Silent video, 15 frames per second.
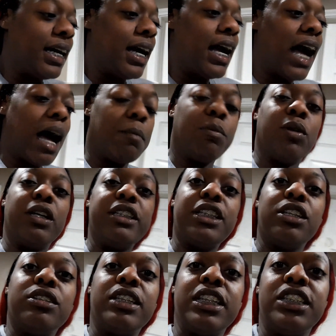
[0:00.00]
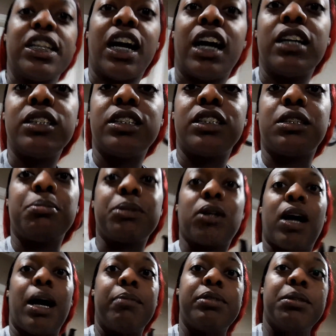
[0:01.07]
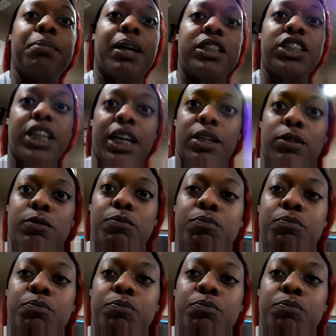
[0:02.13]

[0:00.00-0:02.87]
I more so need y'all to subscribe to my channel.